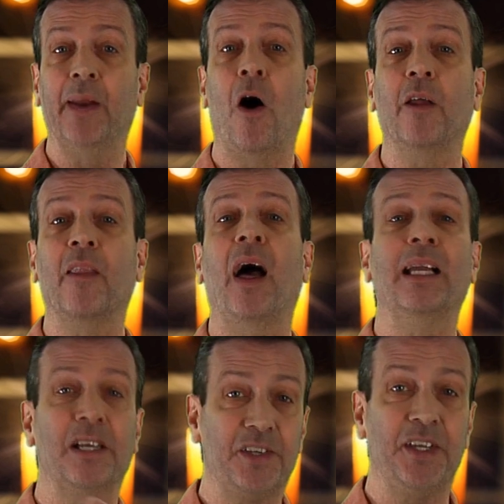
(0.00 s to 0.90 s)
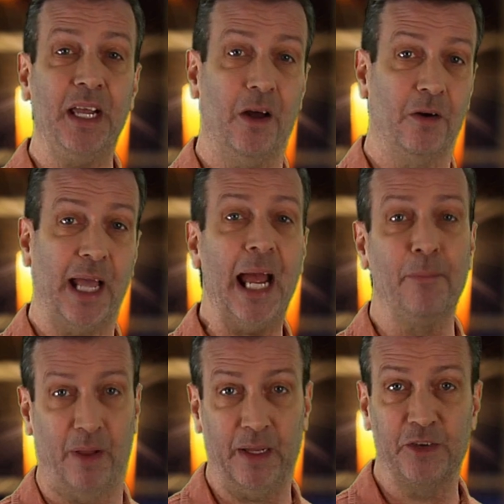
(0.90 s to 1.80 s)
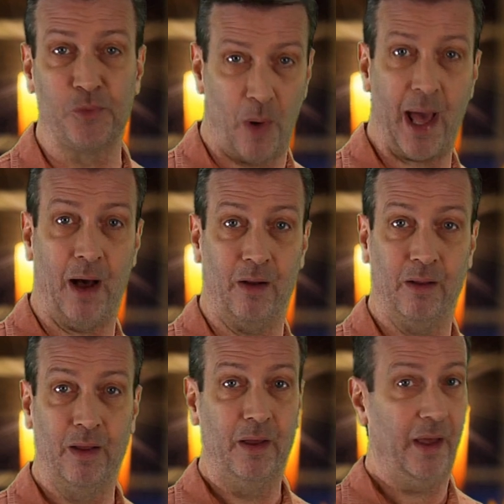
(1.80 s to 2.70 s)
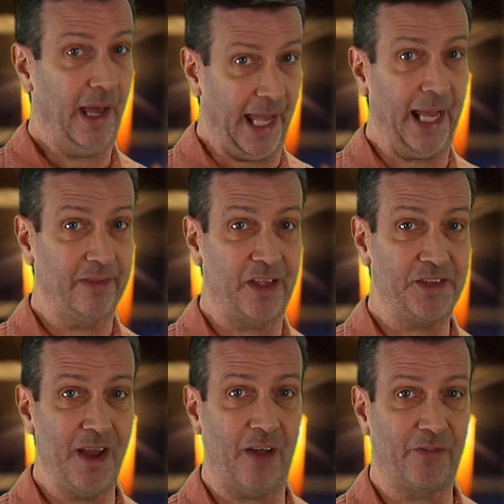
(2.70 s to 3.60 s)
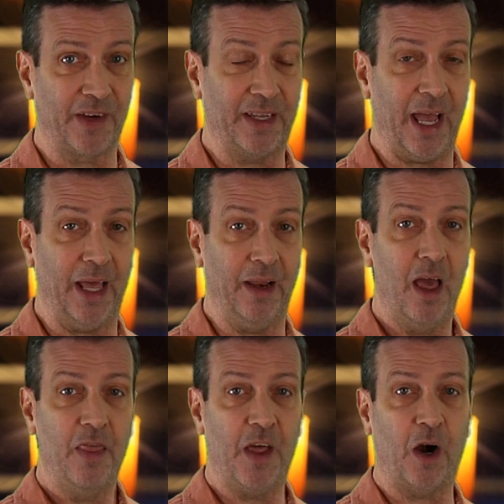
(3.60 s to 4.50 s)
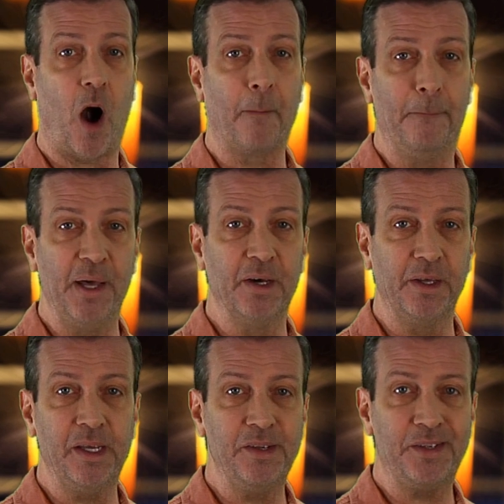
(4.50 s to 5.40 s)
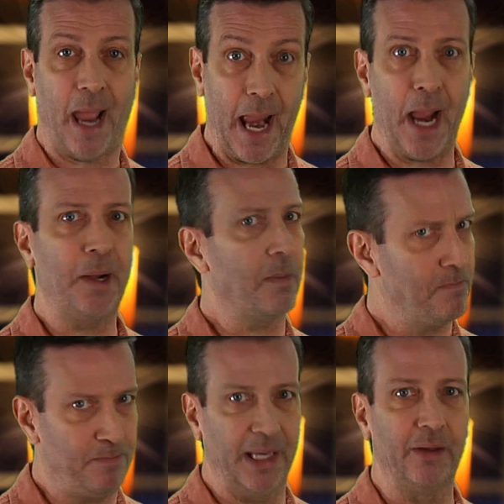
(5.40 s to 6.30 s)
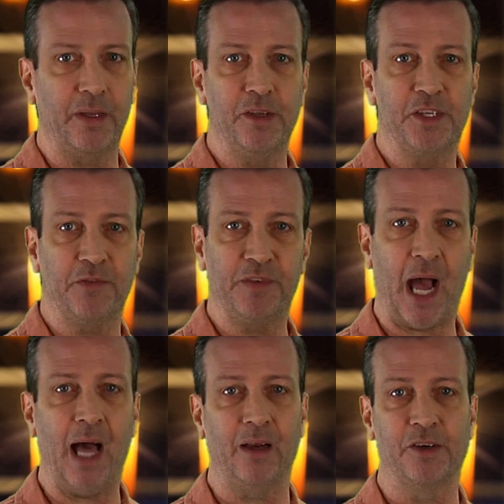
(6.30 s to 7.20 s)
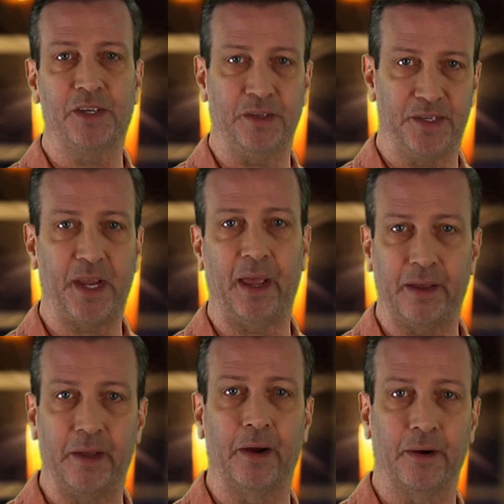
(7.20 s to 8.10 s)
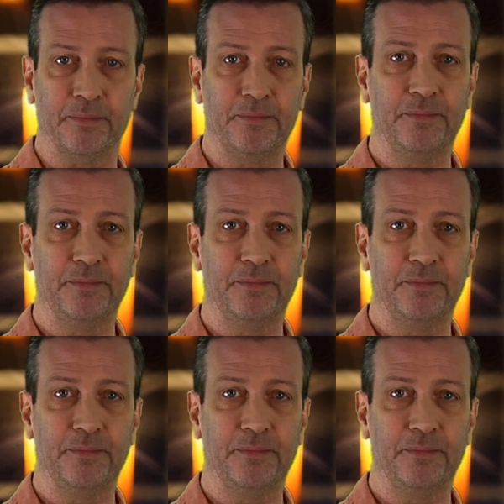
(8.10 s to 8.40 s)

and online casino gambling as well. And let's not forget, there are billions and billions of dollars at stake here.